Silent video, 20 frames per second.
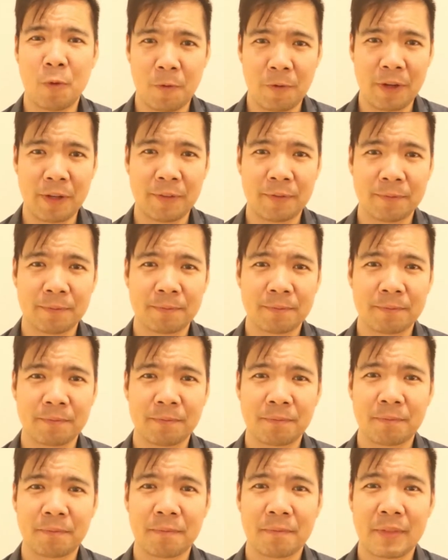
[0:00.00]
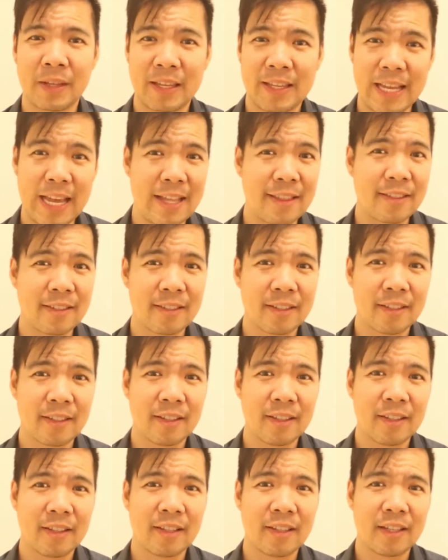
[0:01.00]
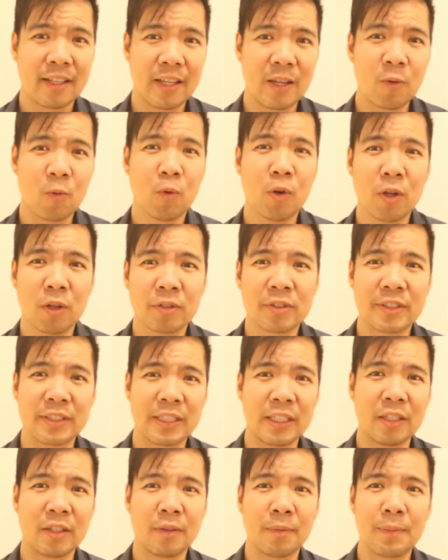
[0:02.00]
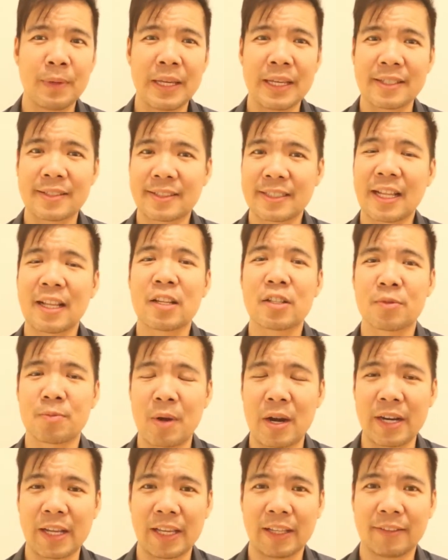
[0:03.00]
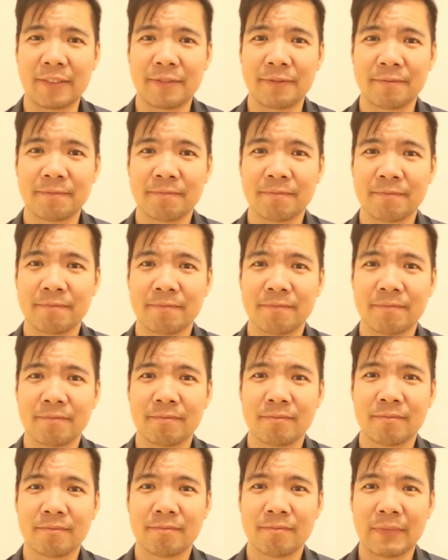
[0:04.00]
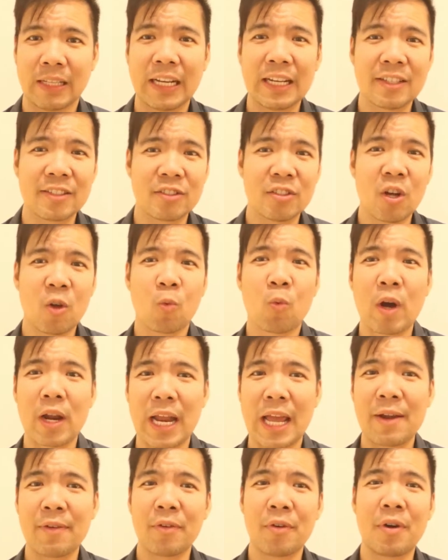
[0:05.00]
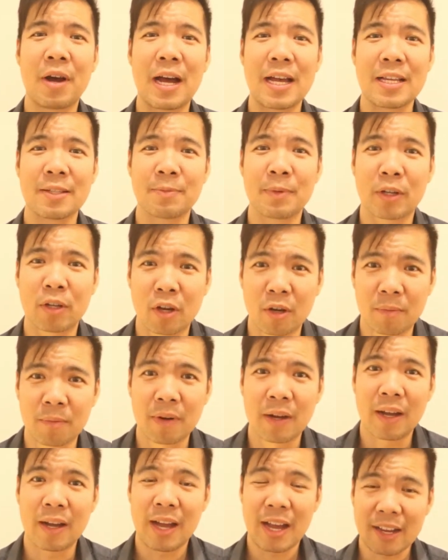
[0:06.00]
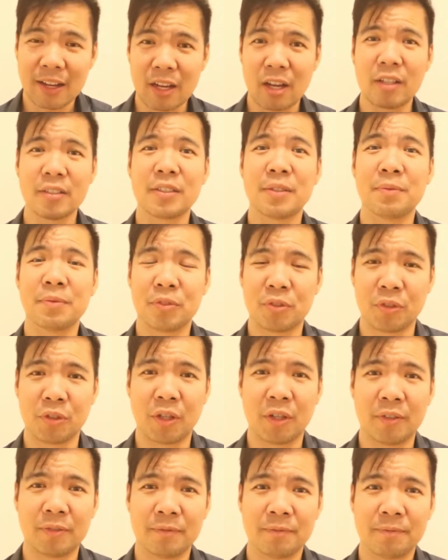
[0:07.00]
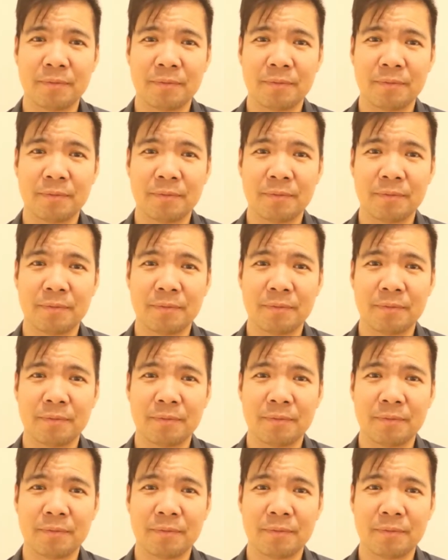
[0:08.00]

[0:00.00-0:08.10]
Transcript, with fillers: moving. Yet, it will still be a seller's market. It is not what everyone has become accustomed to though.